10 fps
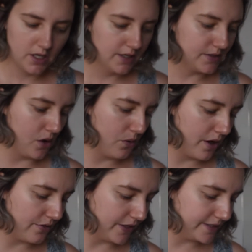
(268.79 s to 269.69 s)
So
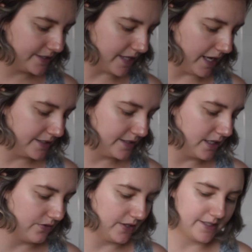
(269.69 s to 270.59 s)
this says
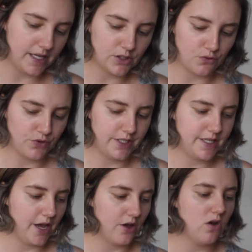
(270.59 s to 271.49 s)
this has a
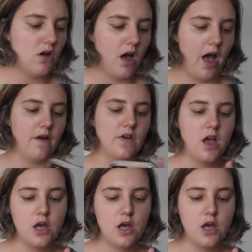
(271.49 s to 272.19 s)
retail of